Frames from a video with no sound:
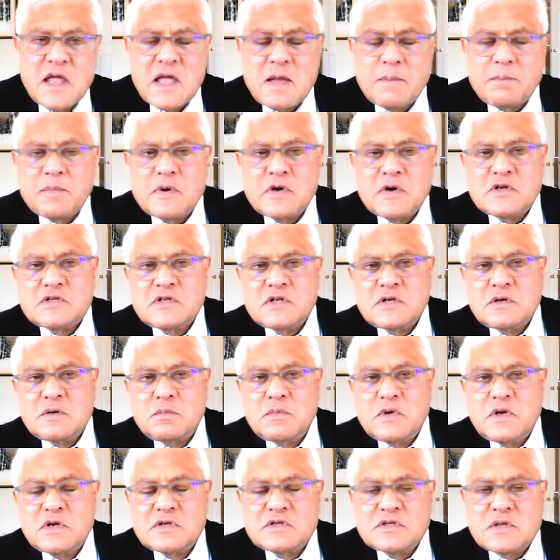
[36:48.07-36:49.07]
happens
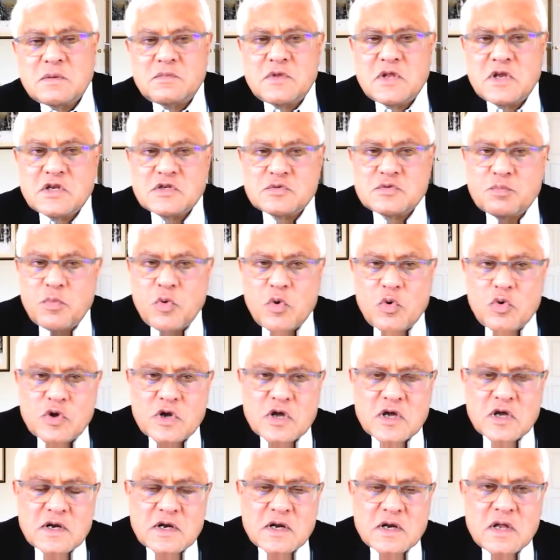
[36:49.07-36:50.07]
and if something is
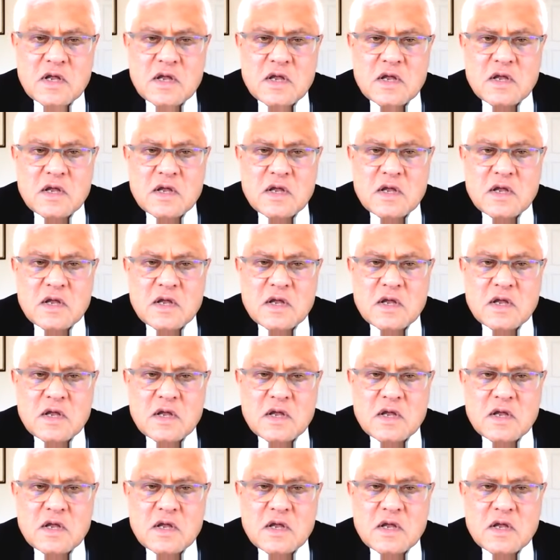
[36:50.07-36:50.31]
broken,